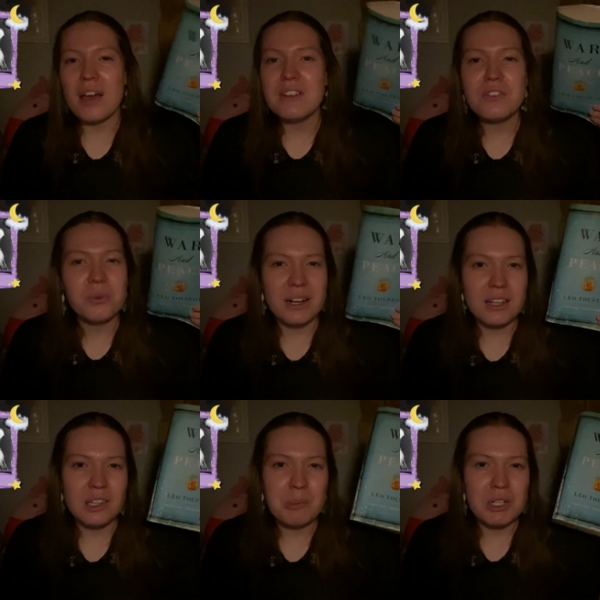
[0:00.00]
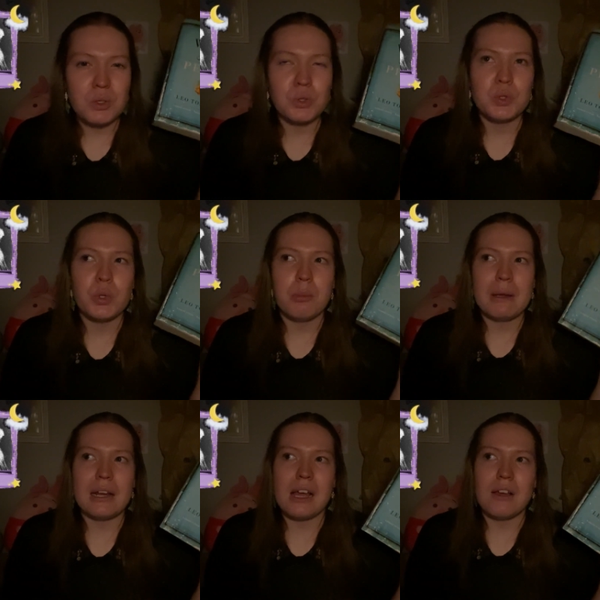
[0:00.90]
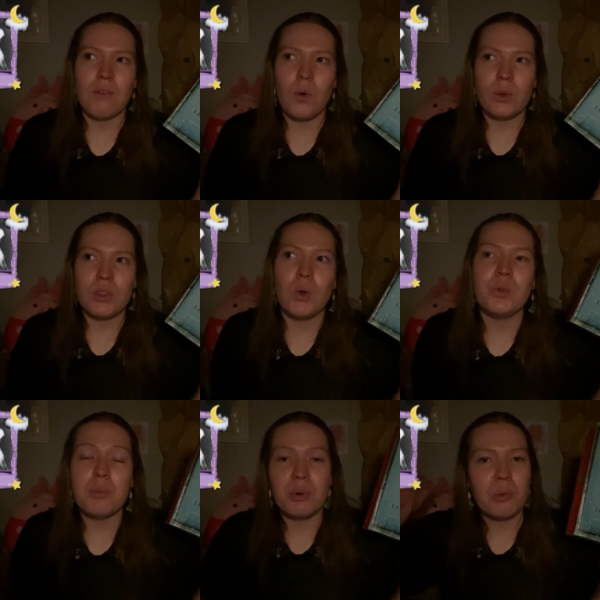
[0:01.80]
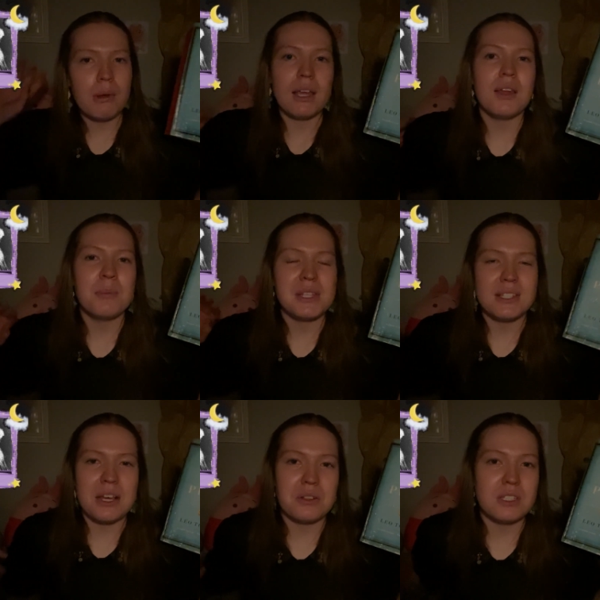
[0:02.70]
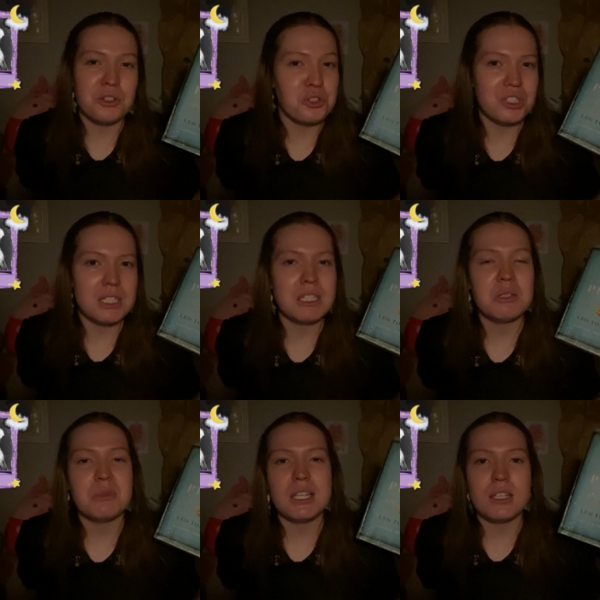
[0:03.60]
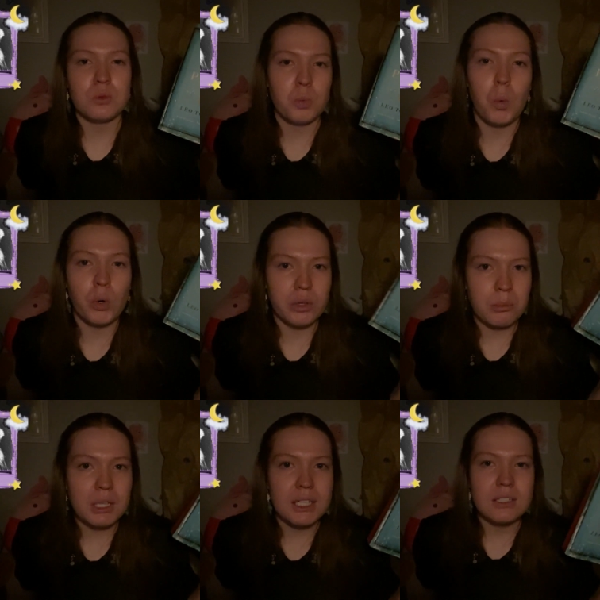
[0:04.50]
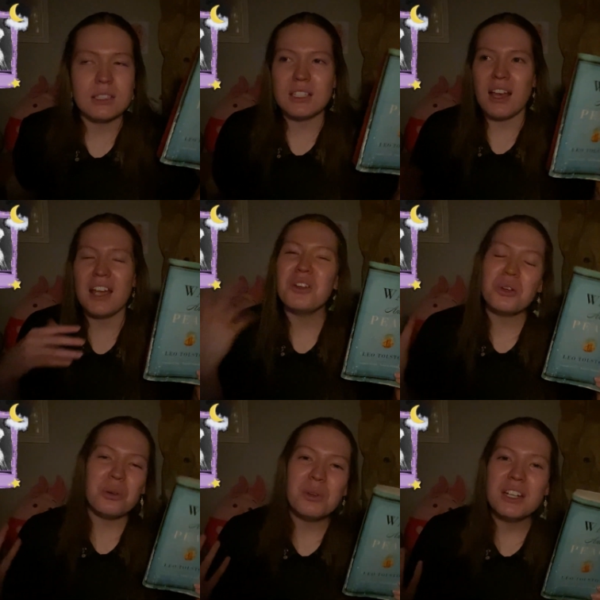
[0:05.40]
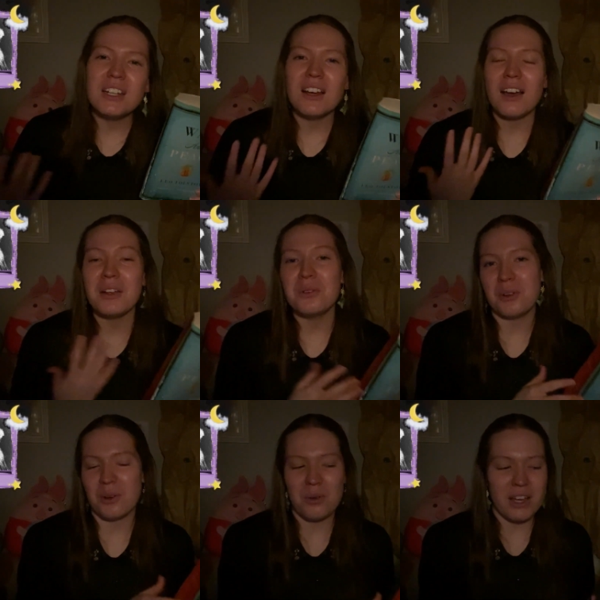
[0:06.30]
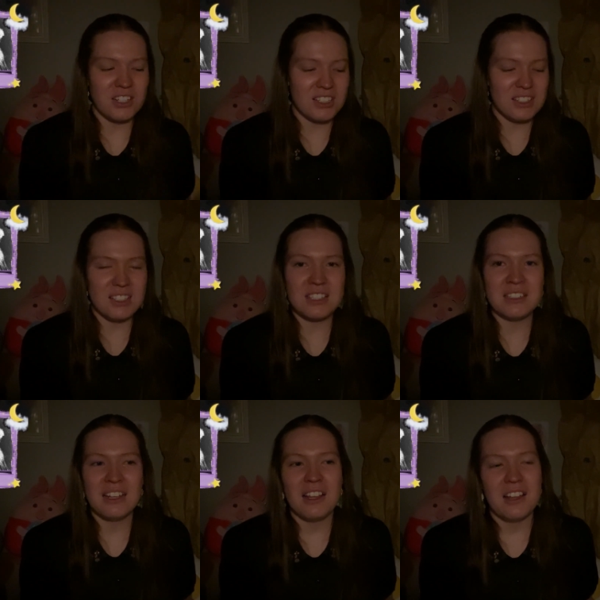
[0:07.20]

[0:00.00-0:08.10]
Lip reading: I've never read anything by Tolstoy, but the only book by him that sounds interesting to me is War and Peace. Anna Karenina, I don't know, it just doesn't